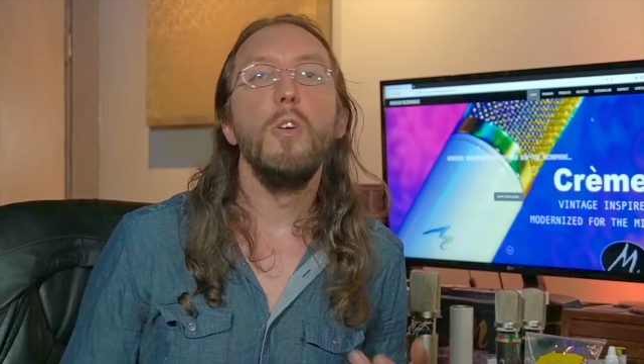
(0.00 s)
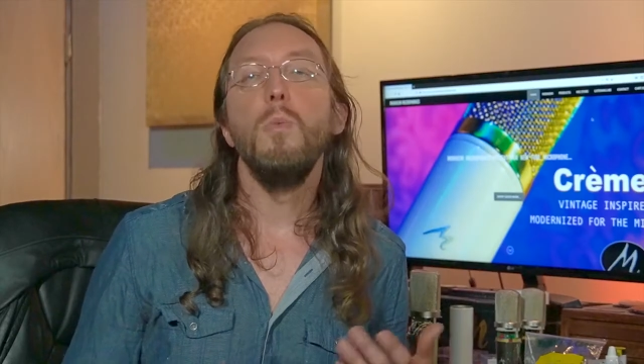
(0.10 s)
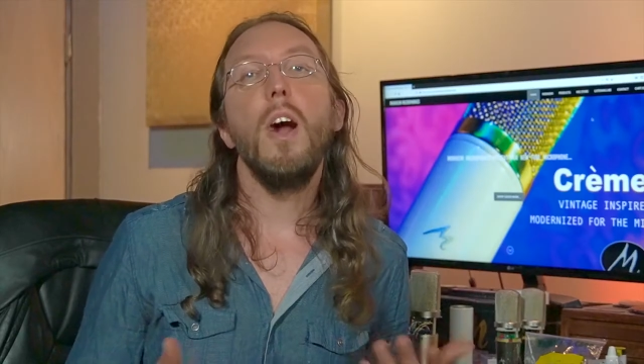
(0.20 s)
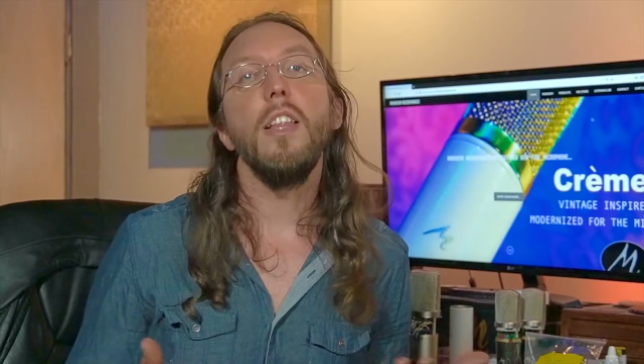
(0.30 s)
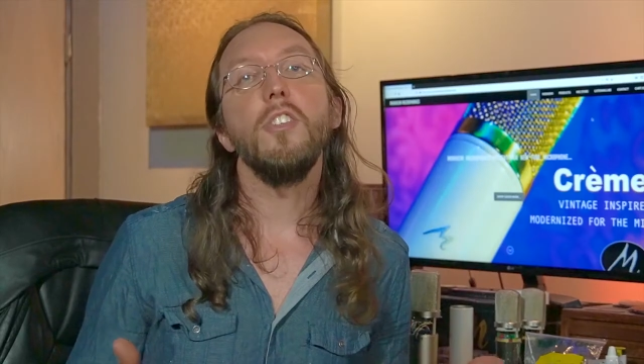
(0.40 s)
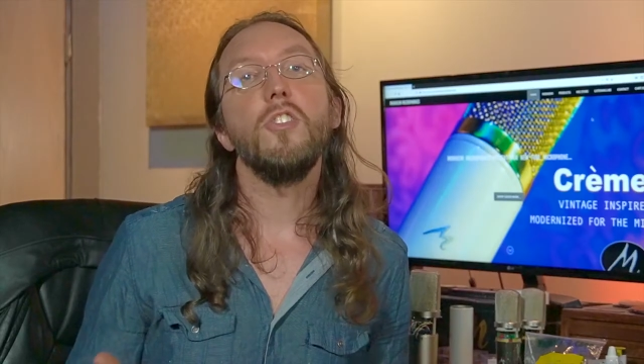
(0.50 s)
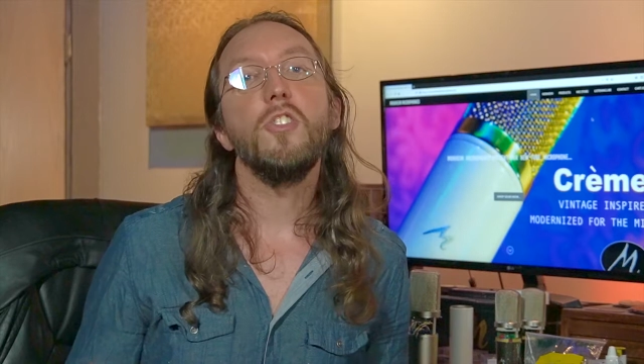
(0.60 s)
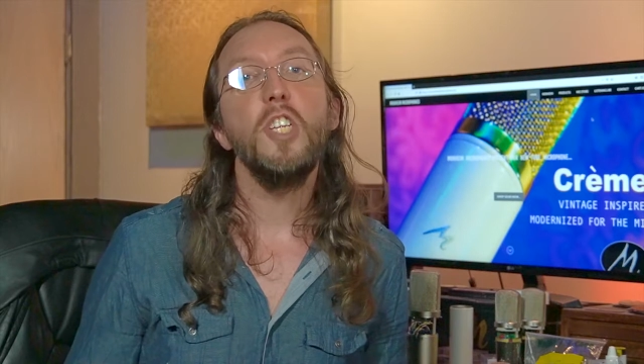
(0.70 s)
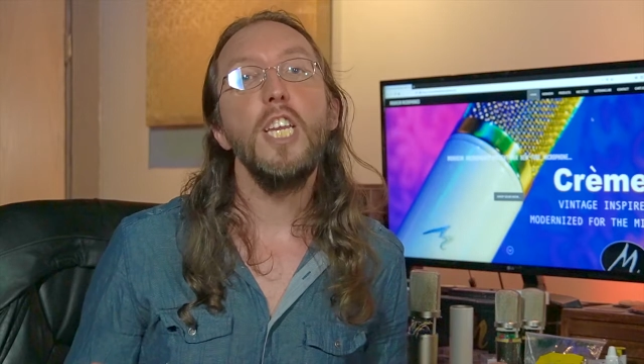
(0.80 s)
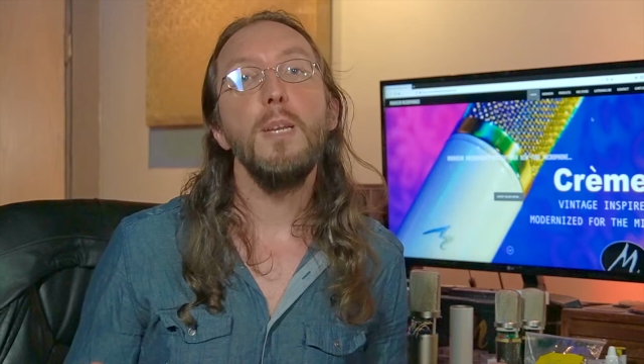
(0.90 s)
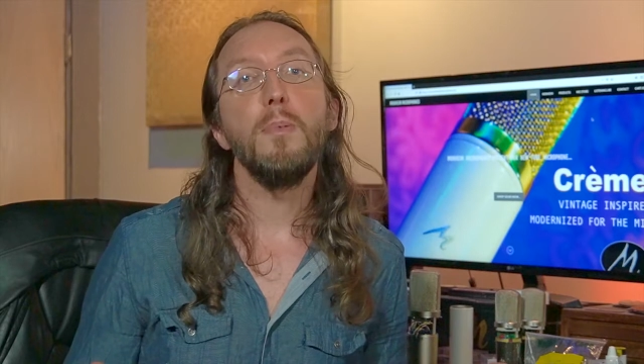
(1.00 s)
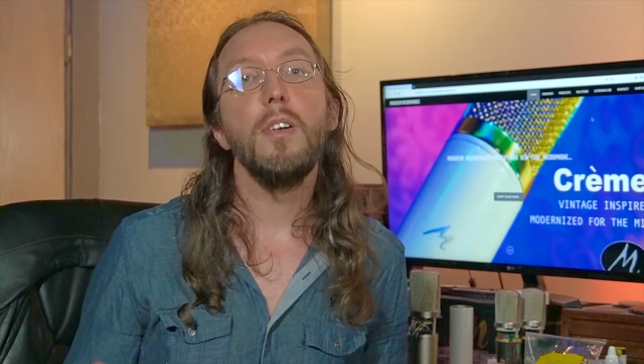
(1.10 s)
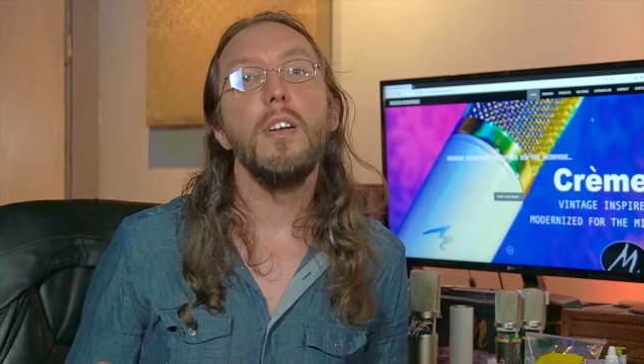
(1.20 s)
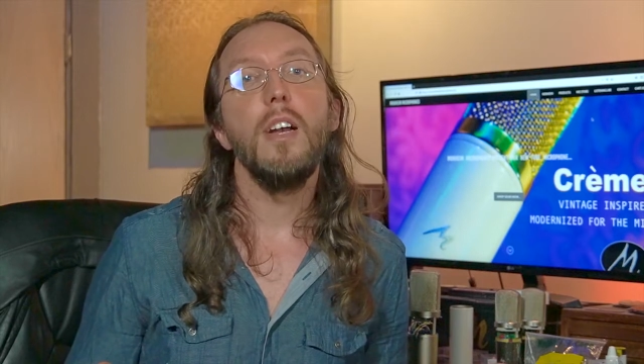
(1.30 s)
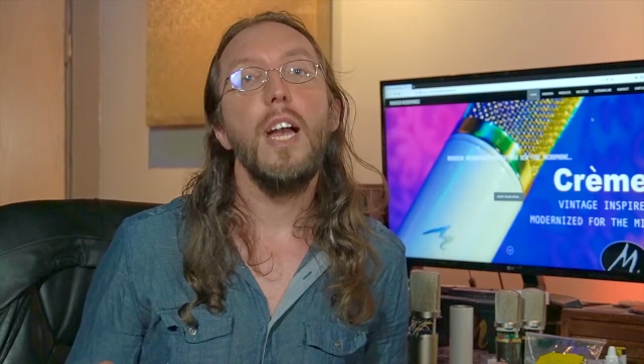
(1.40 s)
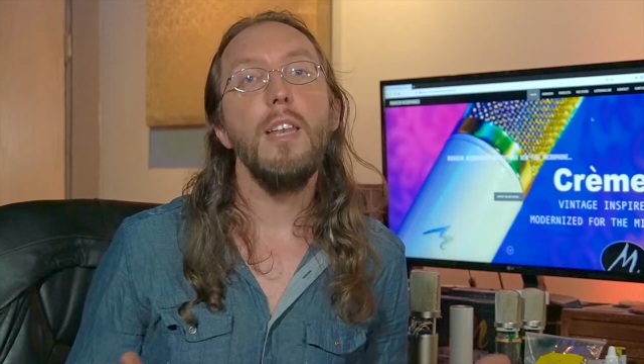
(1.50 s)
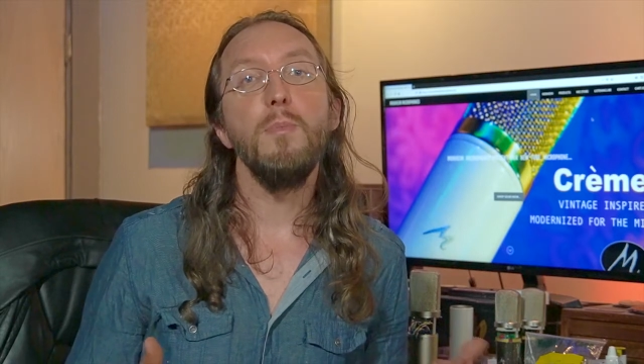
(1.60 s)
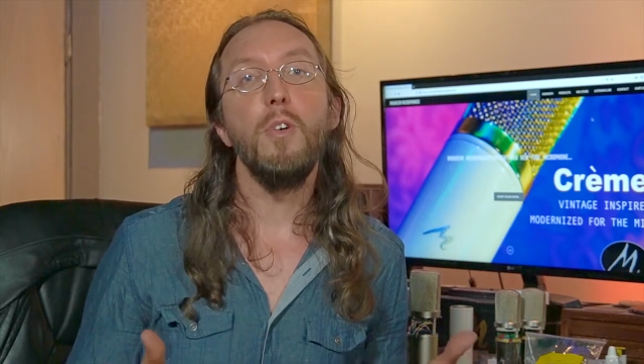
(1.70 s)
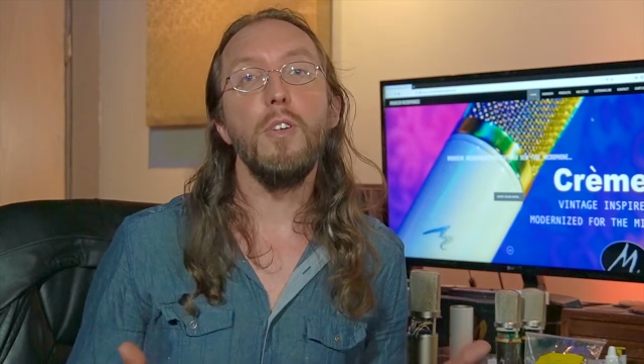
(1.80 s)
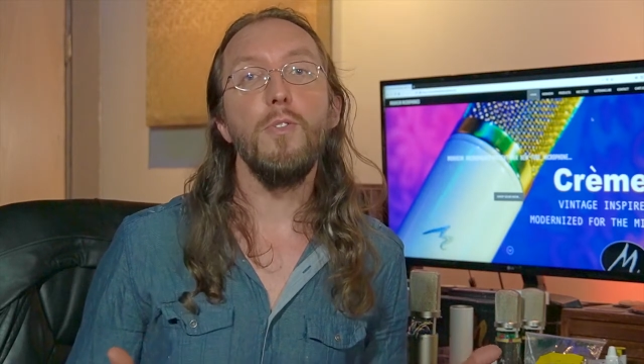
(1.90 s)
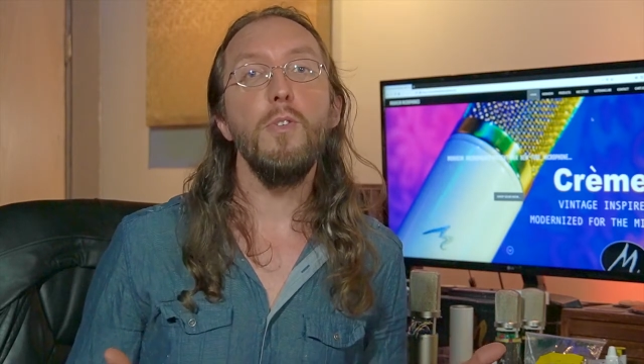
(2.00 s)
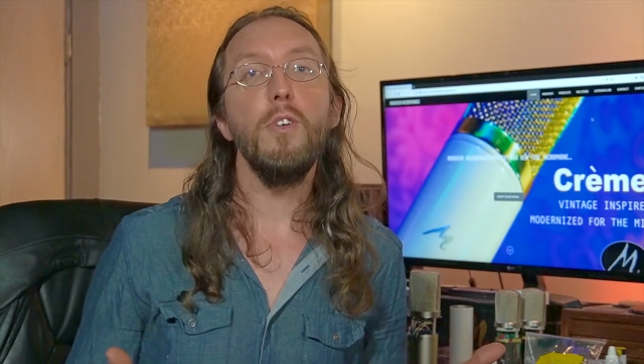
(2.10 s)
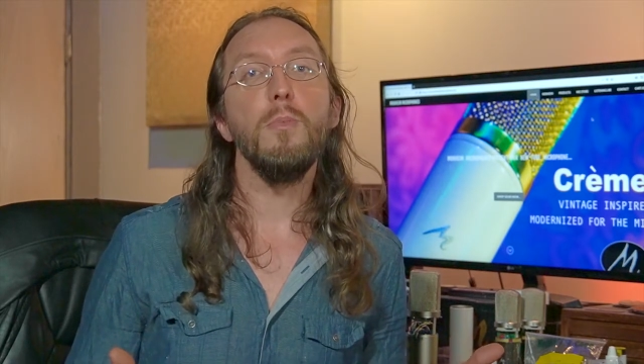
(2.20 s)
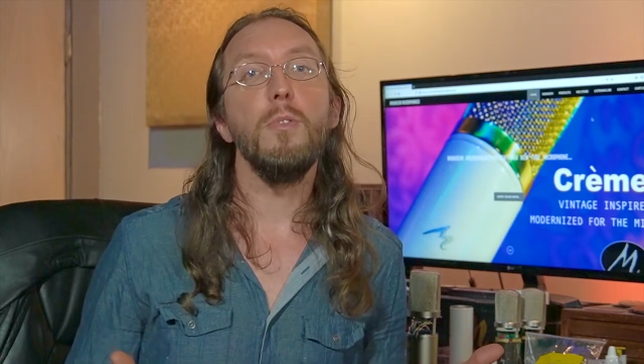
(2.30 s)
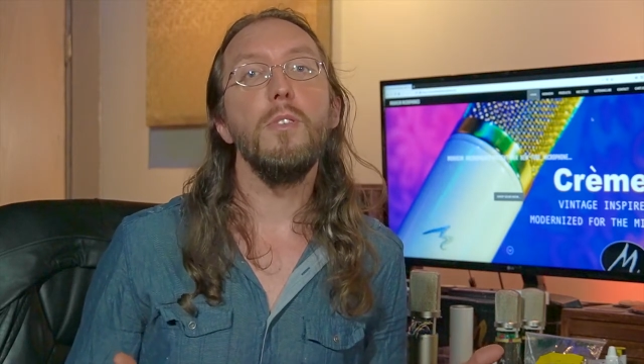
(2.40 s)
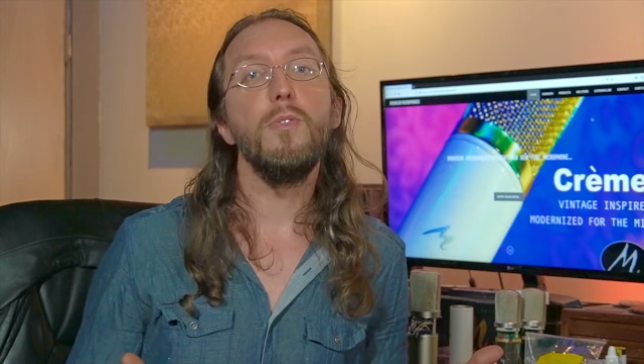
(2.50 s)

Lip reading: While it's cheap and more affordable,